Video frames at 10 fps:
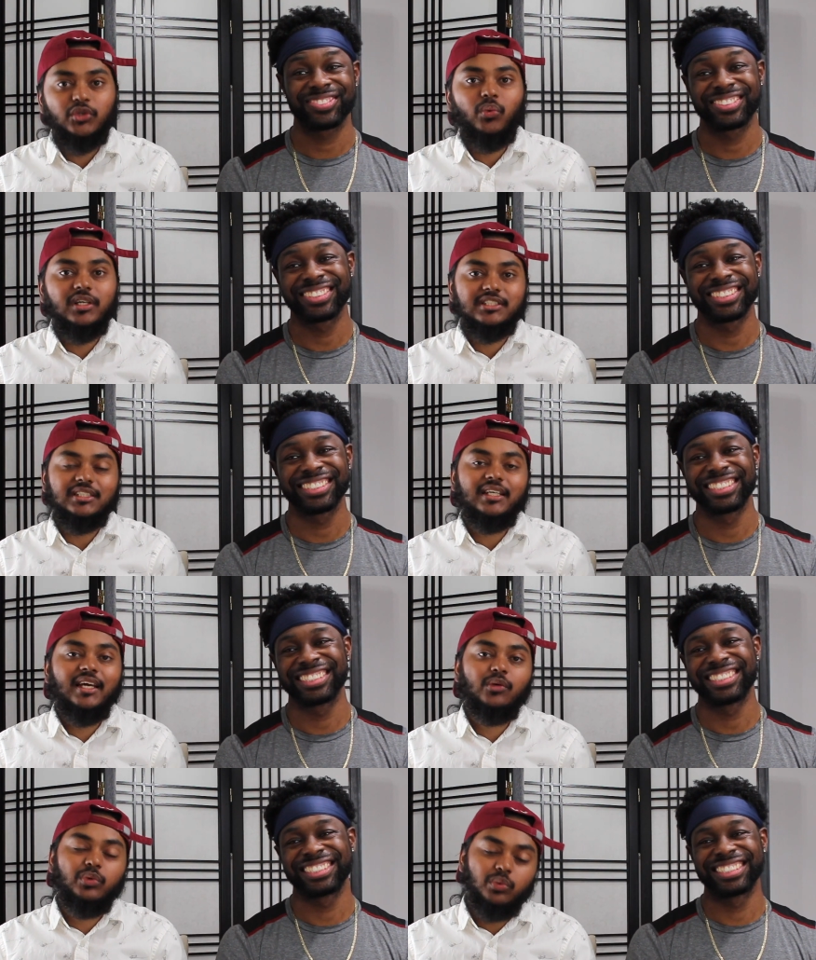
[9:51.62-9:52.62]
Speaker 1: you once
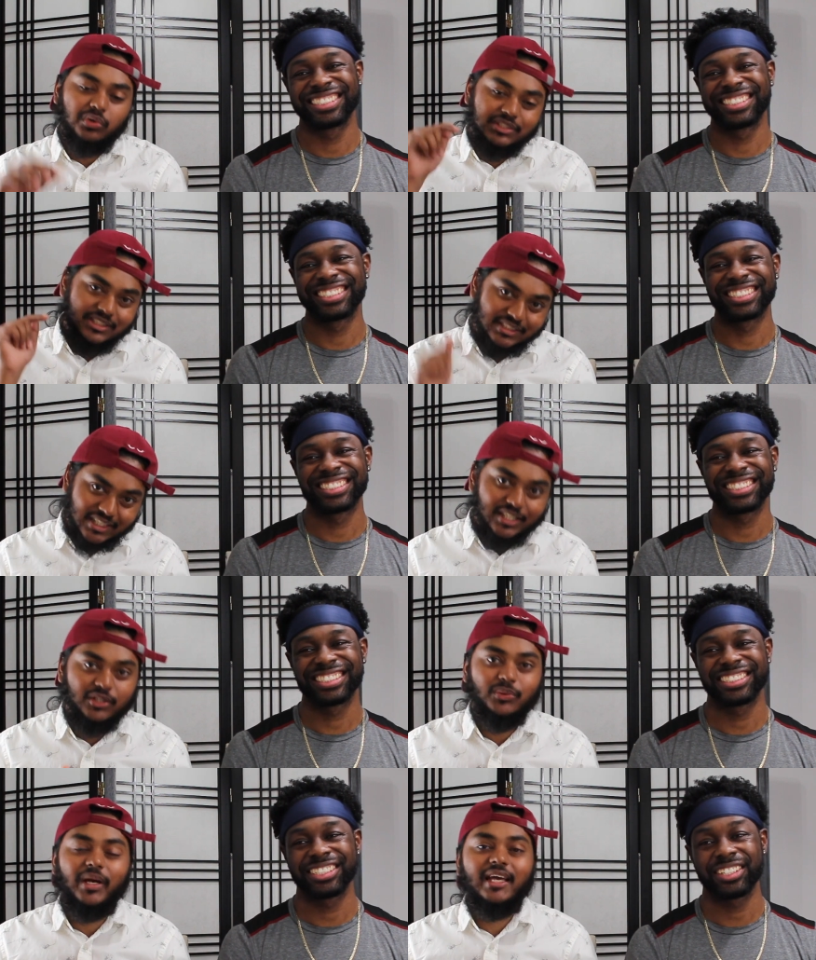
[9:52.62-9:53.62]
again. We will
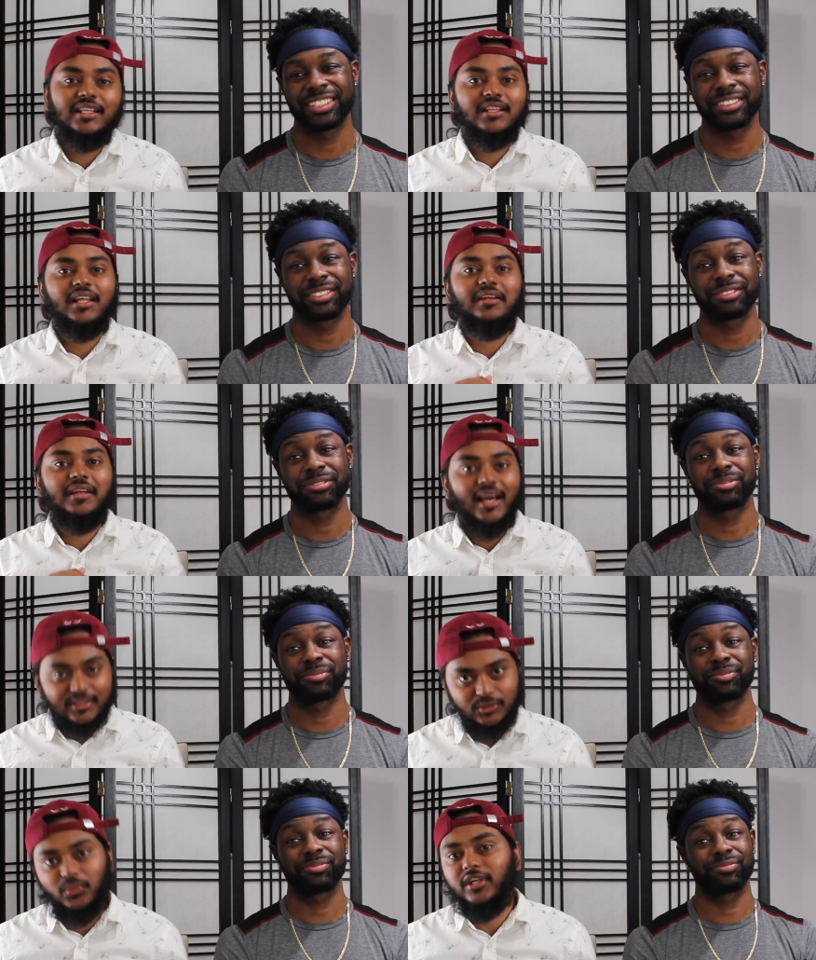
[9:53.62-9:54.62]
see you in the
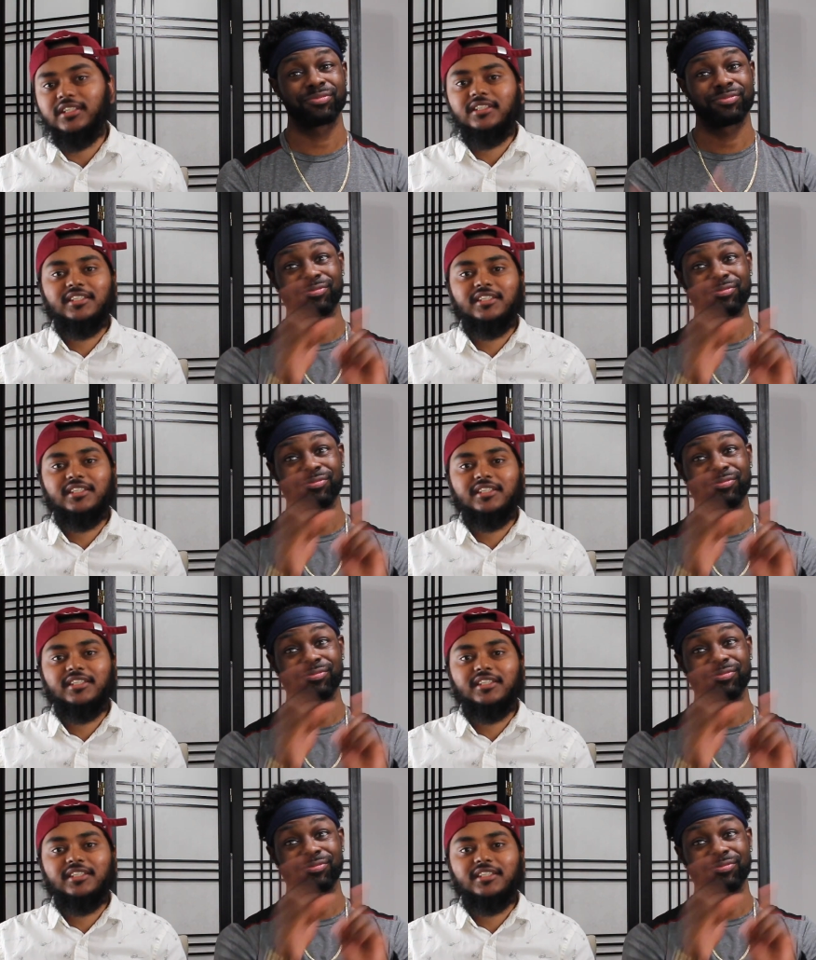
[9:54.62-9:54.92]
next one.